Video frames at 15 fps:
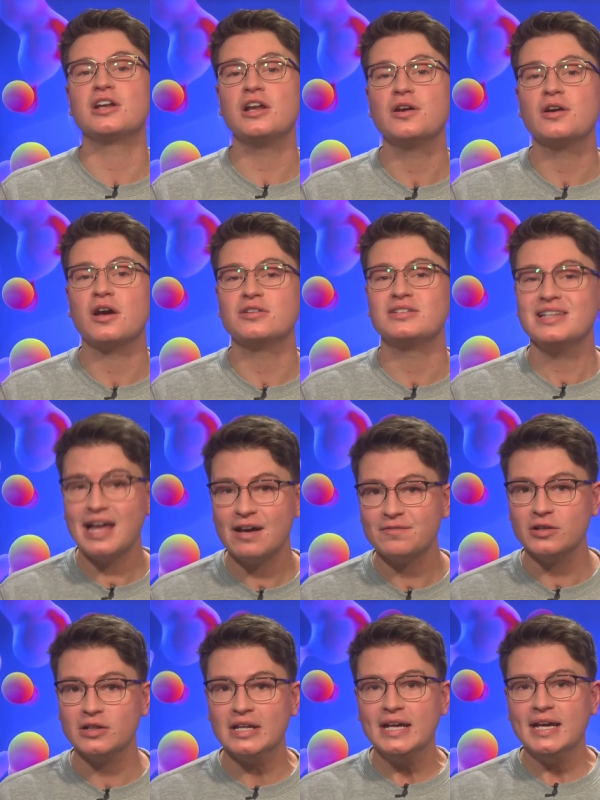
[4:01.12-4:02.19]
glucose
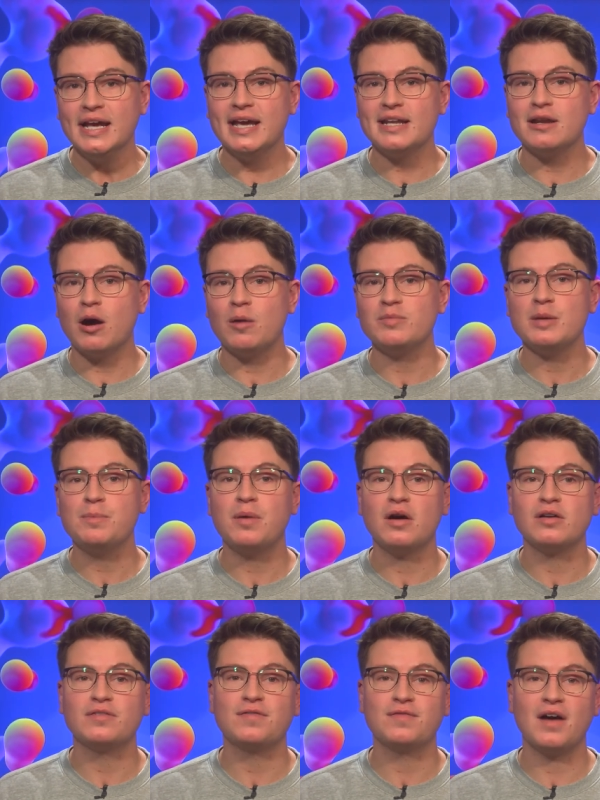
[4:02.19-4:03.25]
level. In
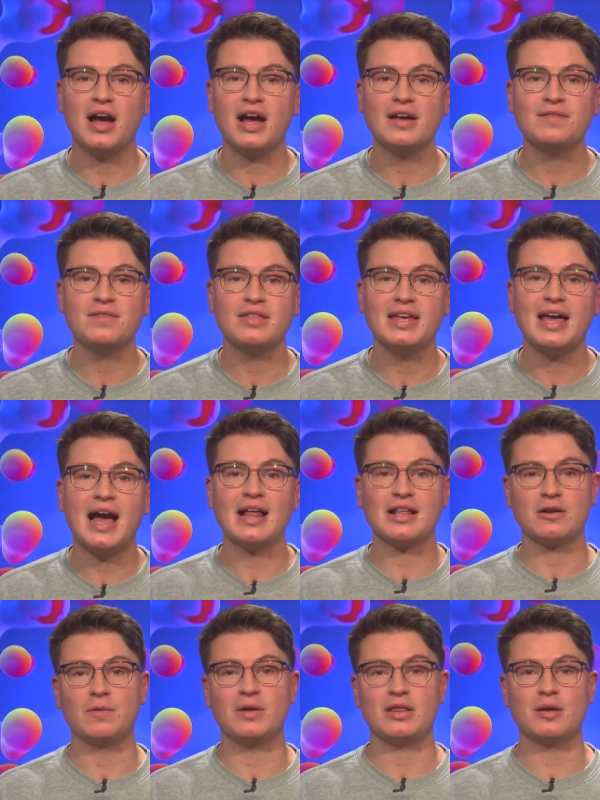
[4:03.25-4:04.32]
Omnipod 5, the
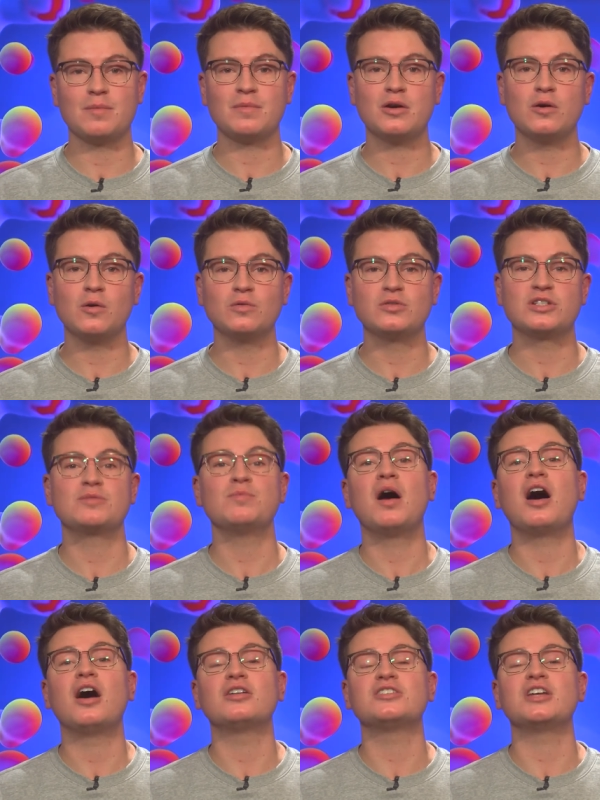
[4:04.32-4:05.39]
algorithm called
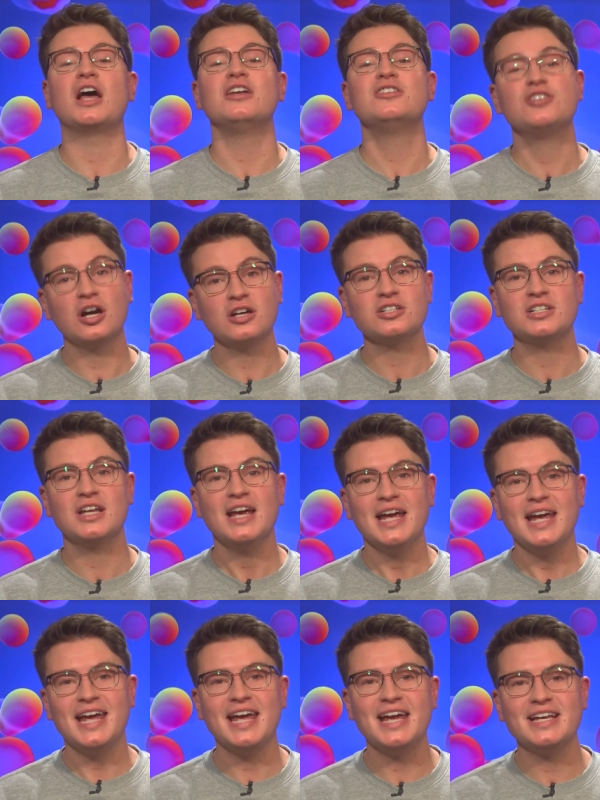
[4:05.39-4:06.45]
Smart Adjust
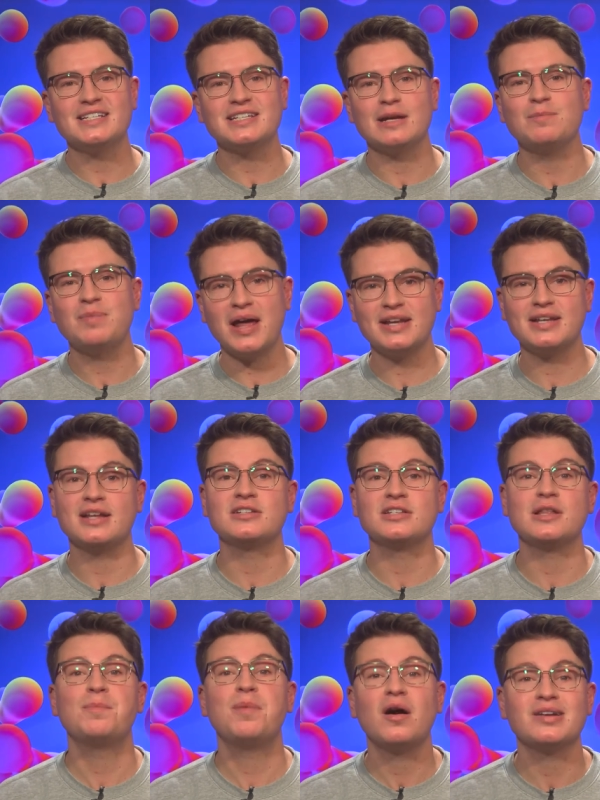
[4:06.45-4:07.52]
is embedded into
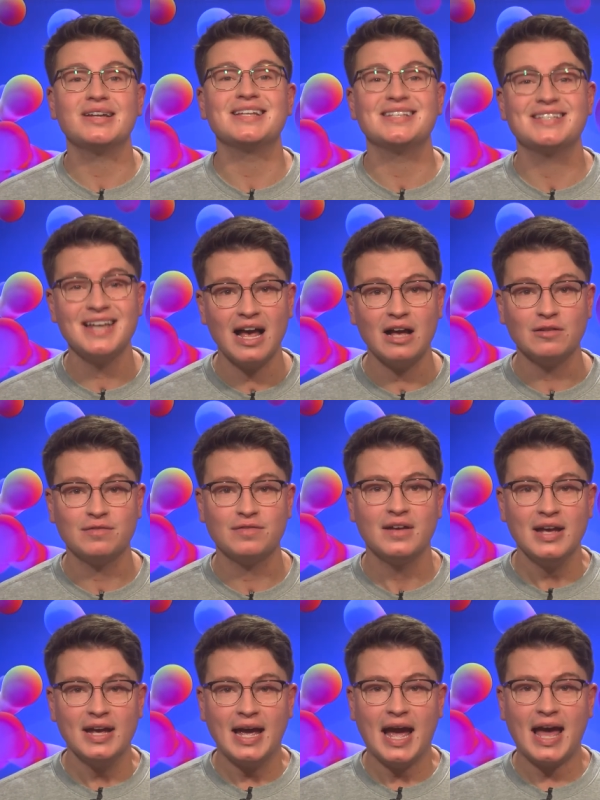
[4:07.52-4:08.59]
the pod itself,
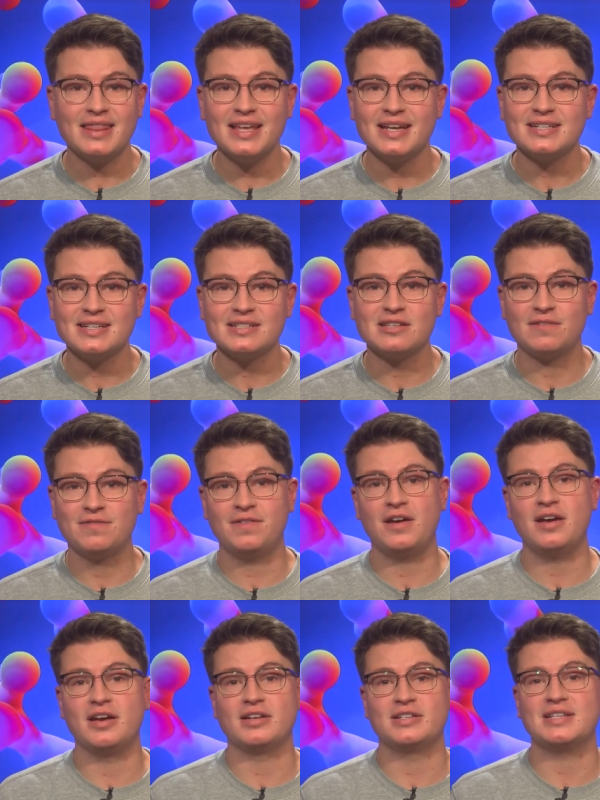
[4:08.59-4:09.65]
and this is the
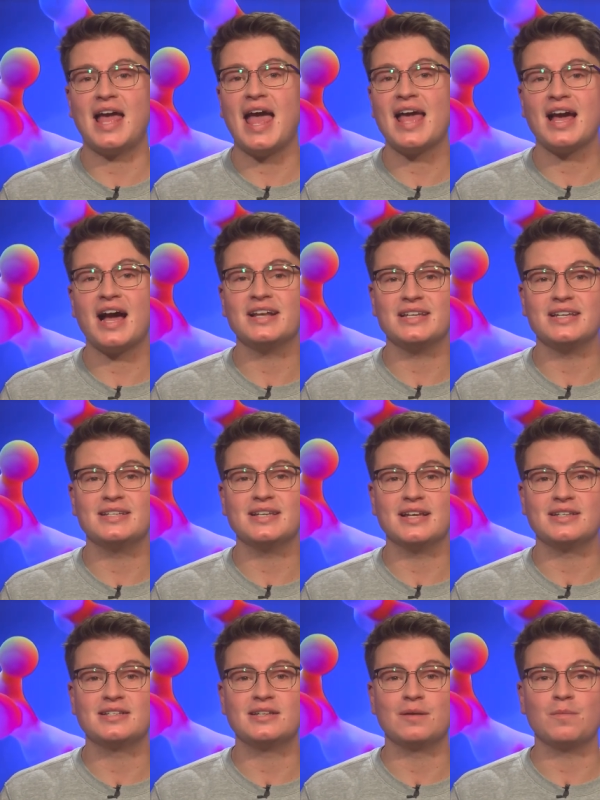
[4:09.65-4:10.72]
first AID
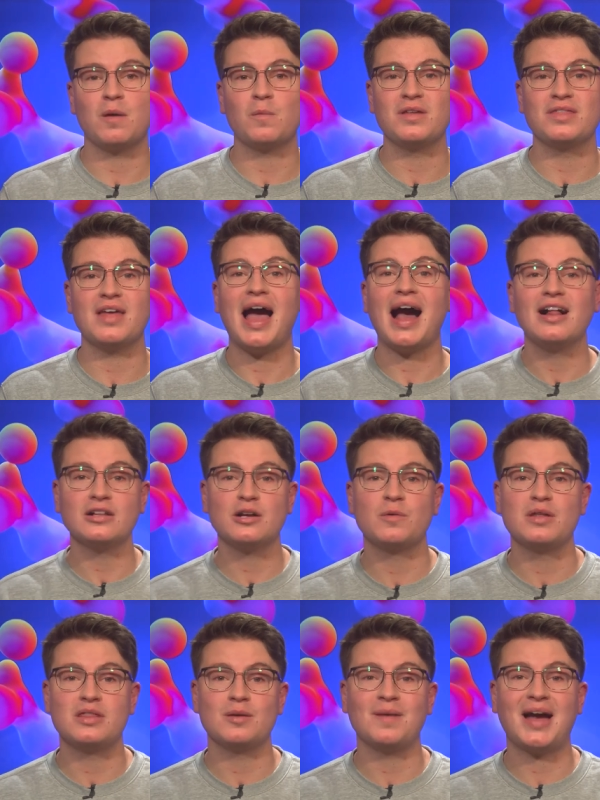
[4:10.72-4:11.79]
system with the
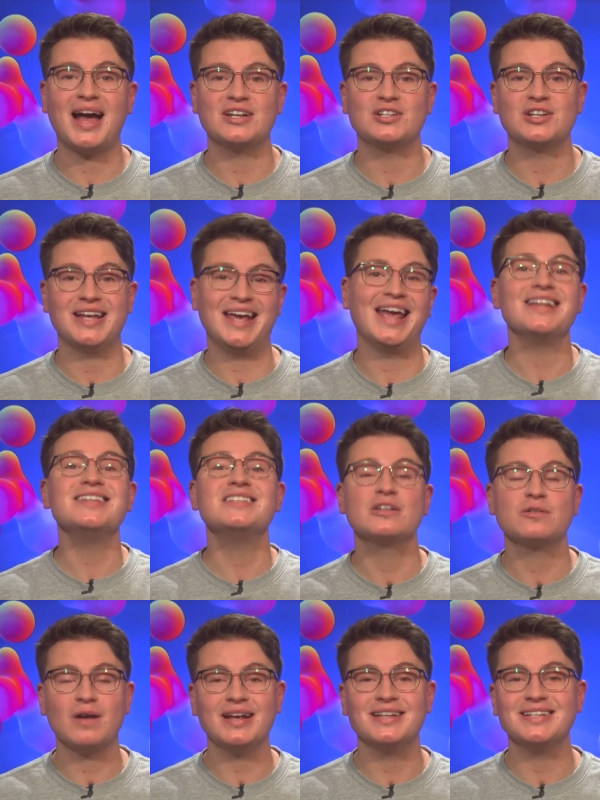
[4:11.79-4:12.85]
algorithm actually
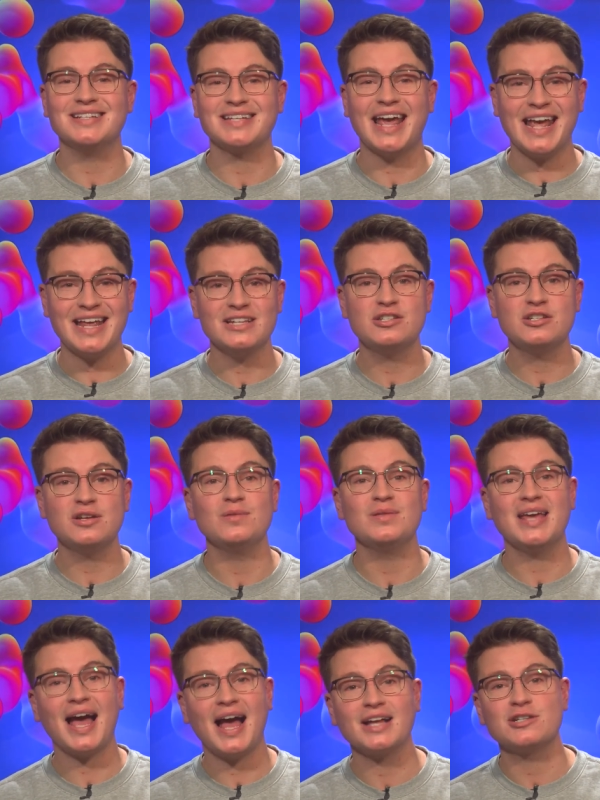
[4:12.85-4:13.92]
integrated into
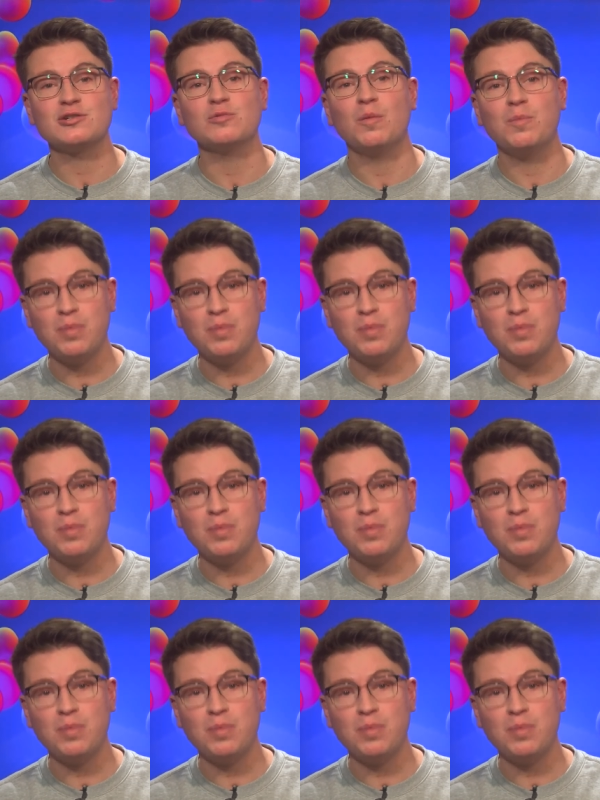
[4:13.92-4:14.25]
the actual